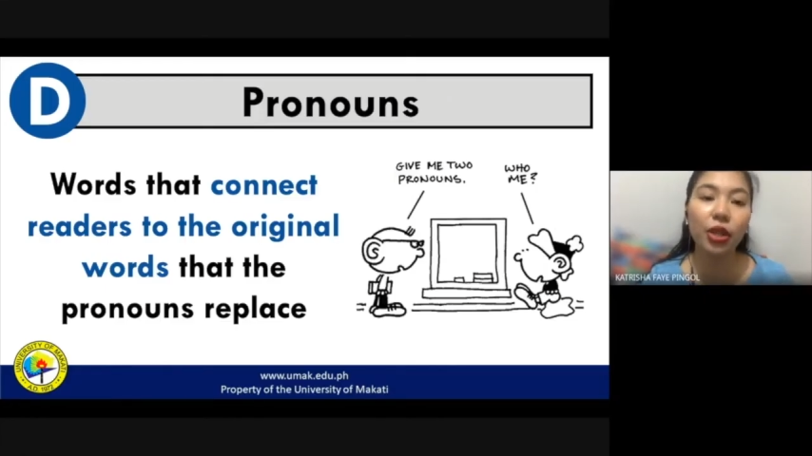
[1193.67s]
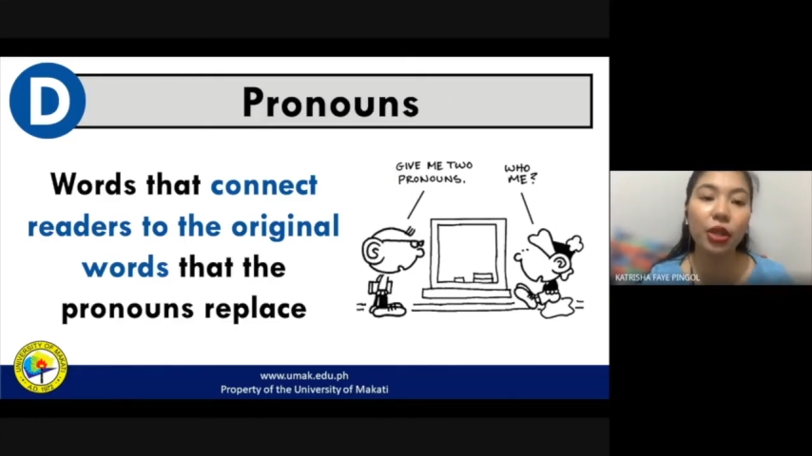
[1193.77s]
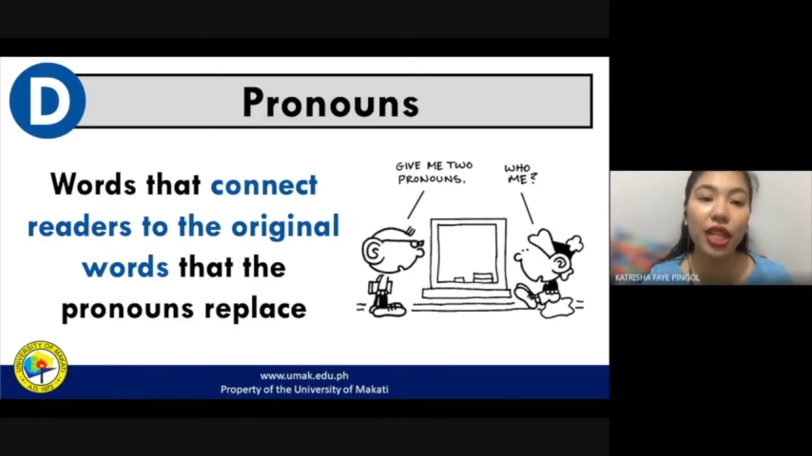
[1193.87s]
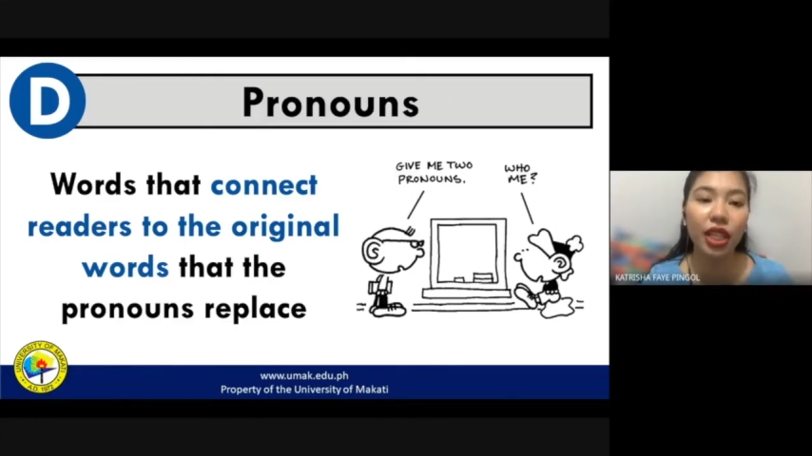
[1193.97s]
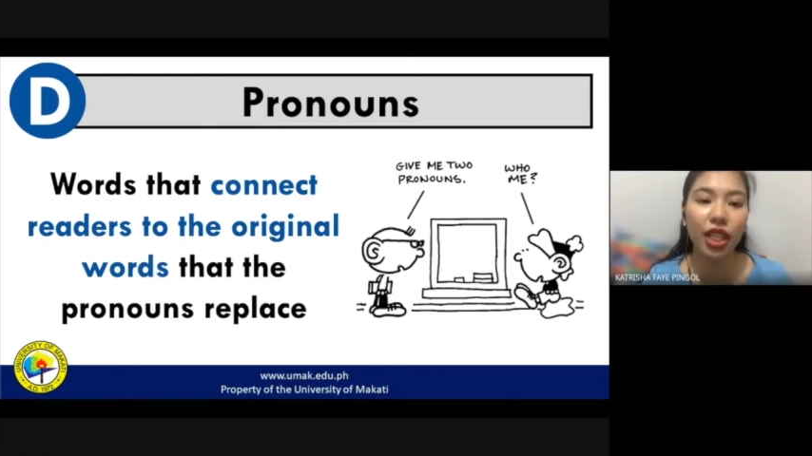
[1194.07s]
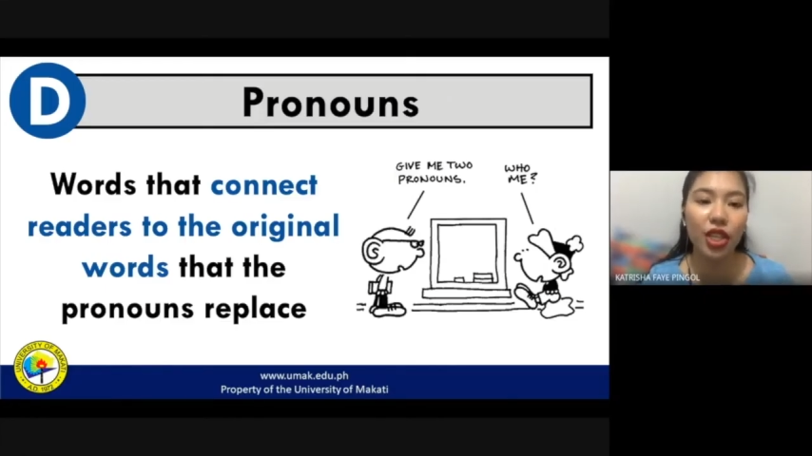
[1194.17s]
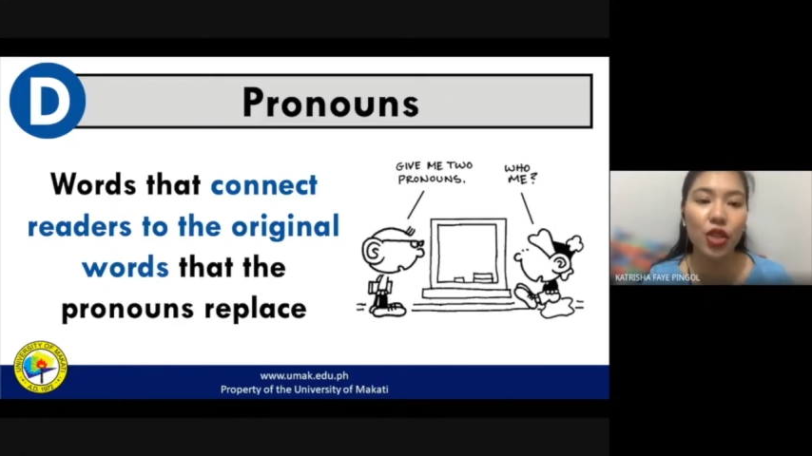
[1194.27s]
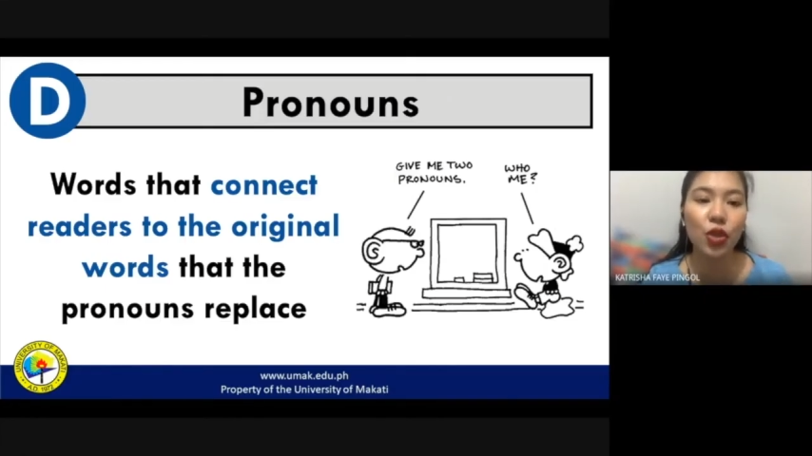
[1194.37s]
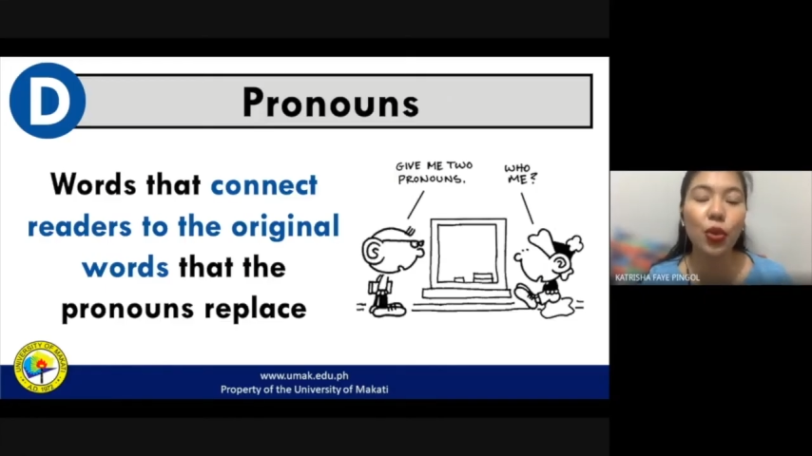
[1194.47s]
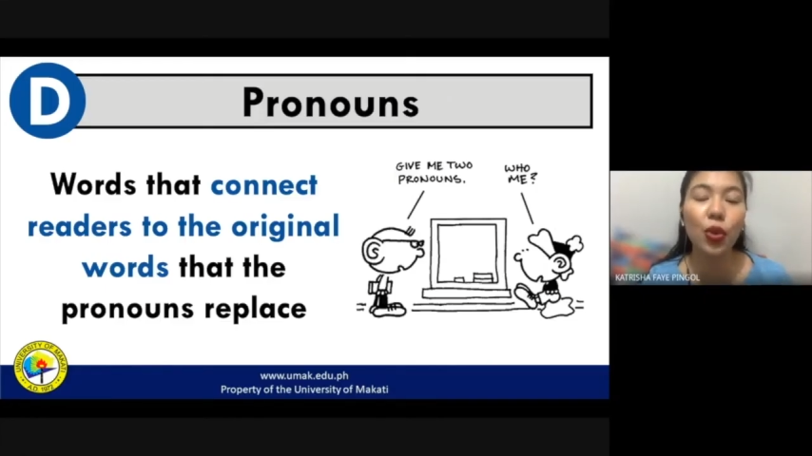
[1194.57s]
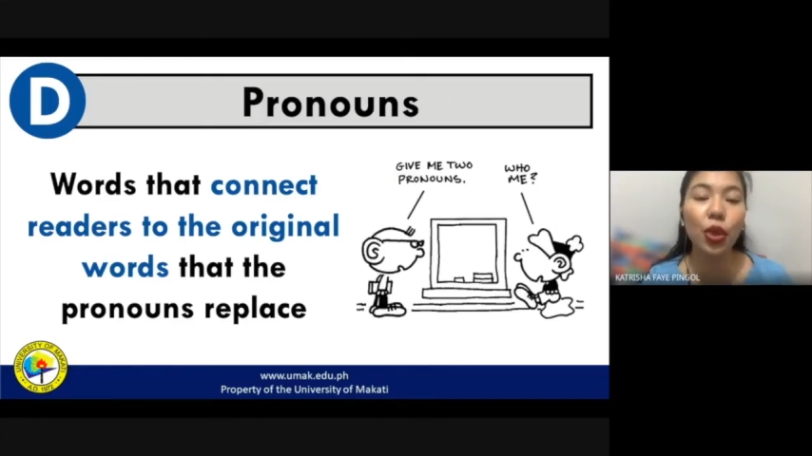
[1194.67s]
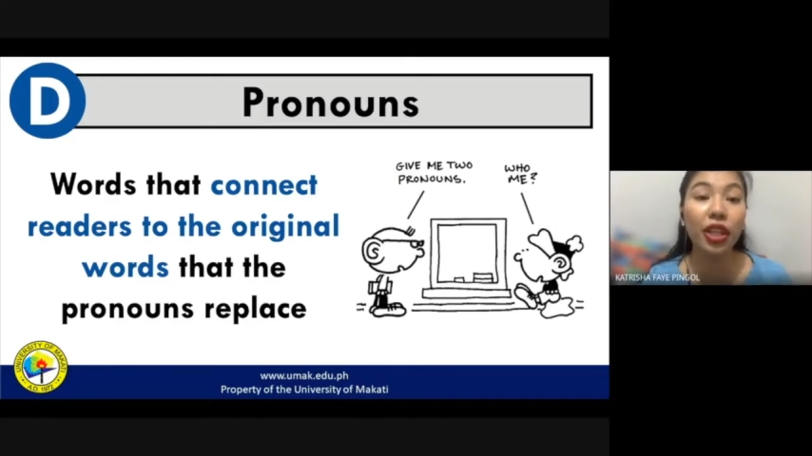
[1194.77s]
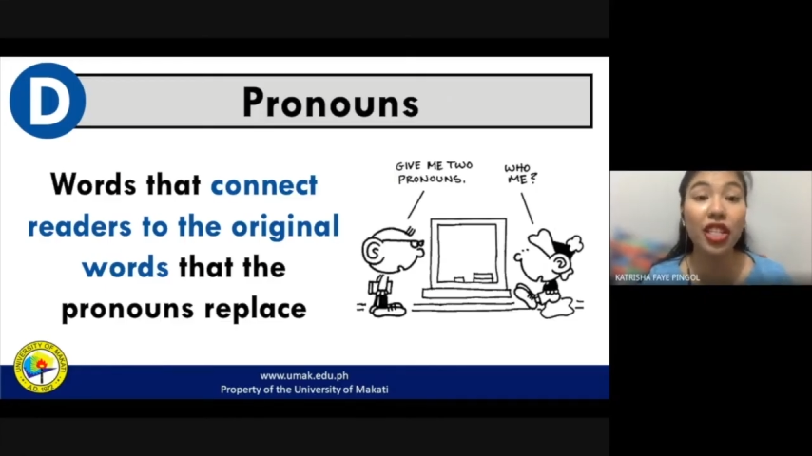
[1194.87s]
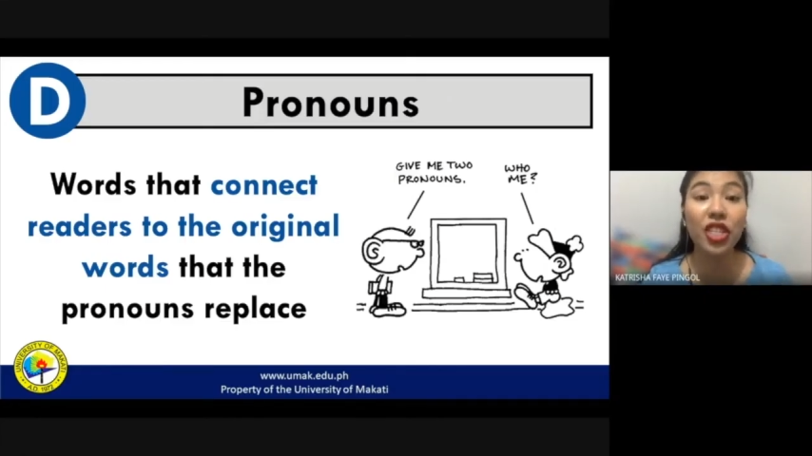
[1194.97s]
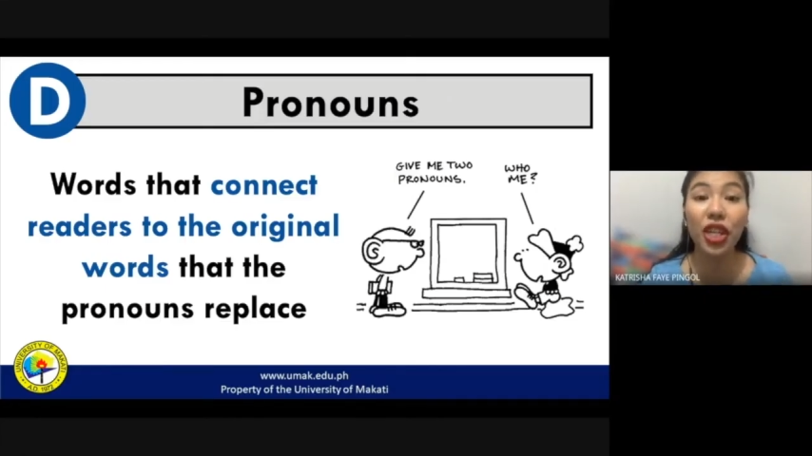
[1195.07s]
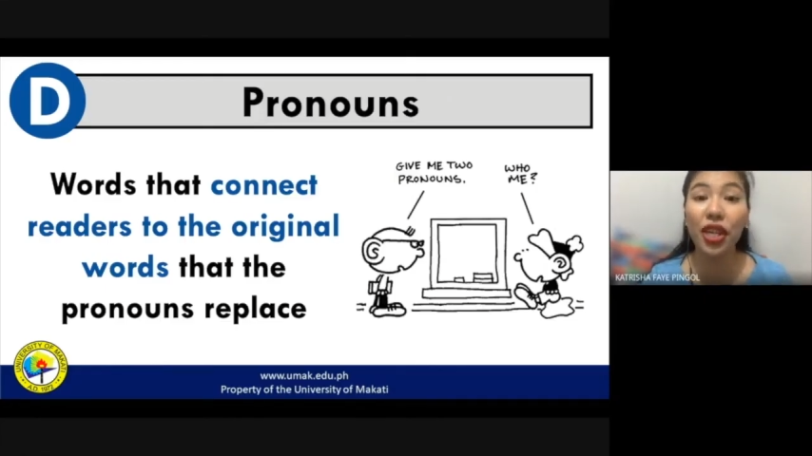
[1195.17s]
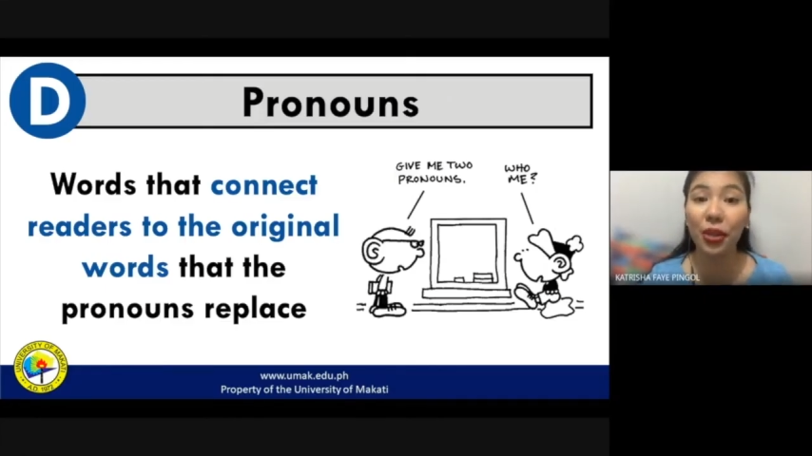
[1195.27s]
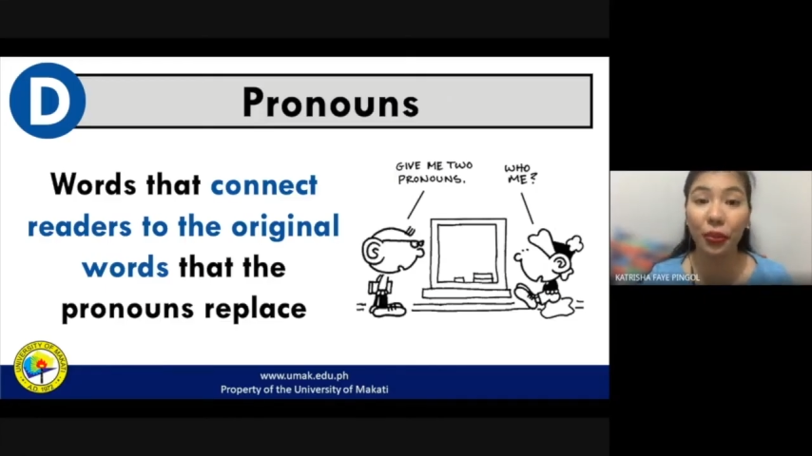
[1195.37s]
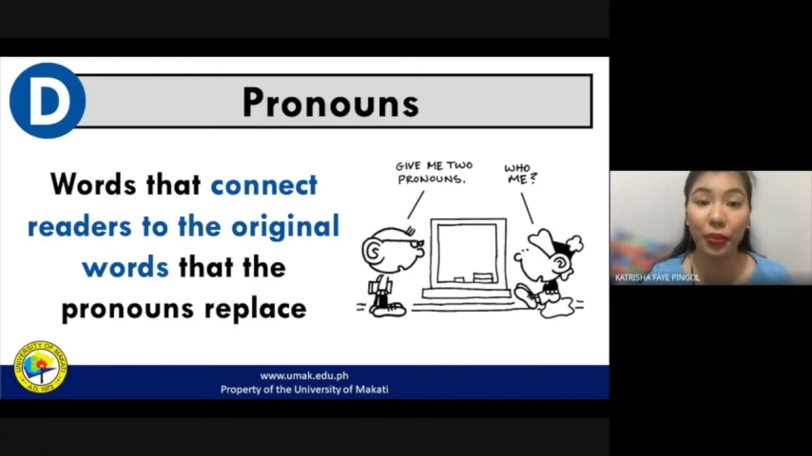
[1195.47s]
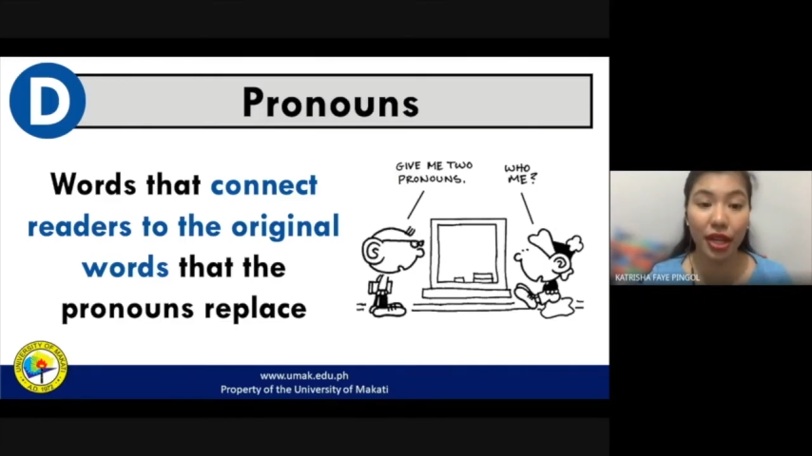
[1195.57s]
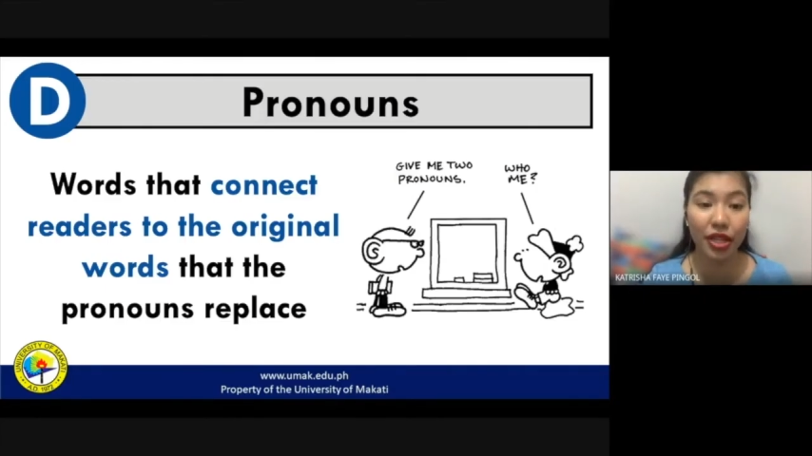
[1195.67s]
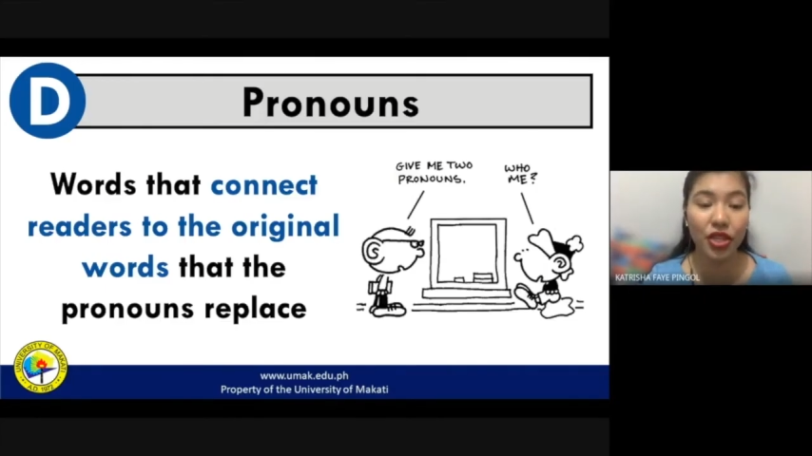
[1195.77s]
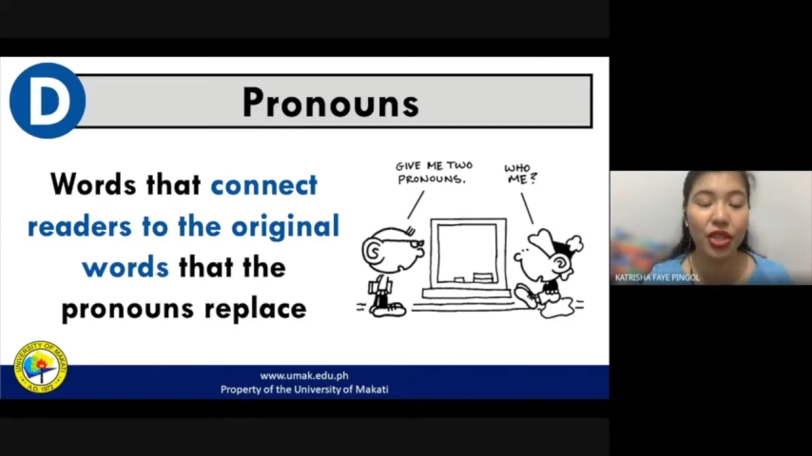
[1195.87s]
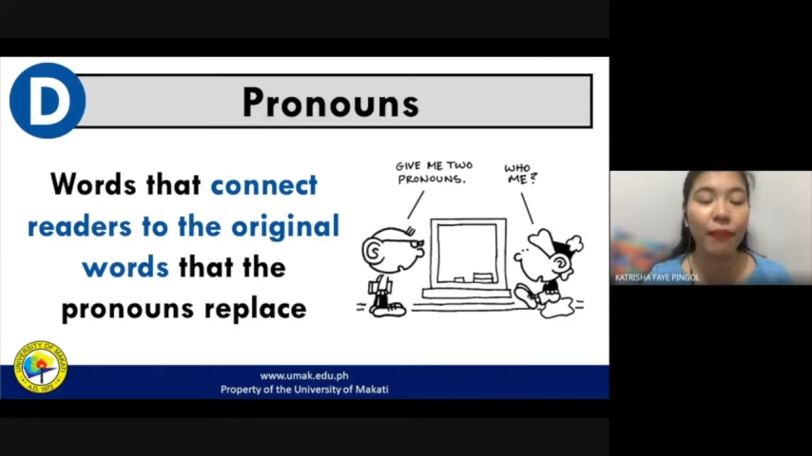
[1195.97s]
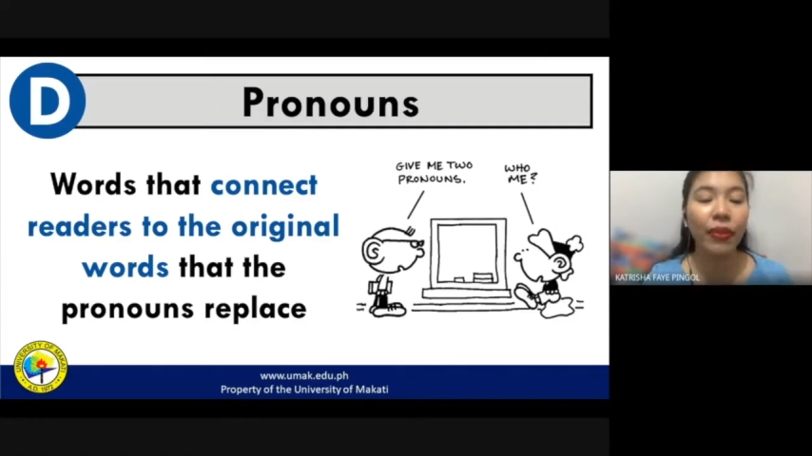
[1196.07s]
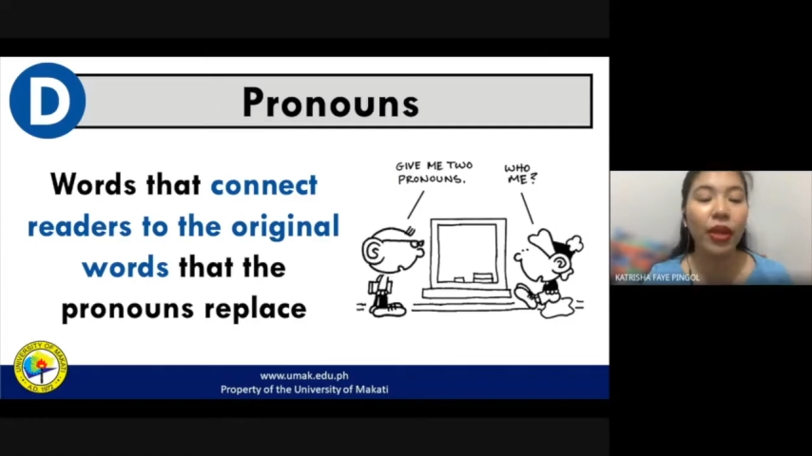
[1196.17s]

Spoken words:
readers to original words.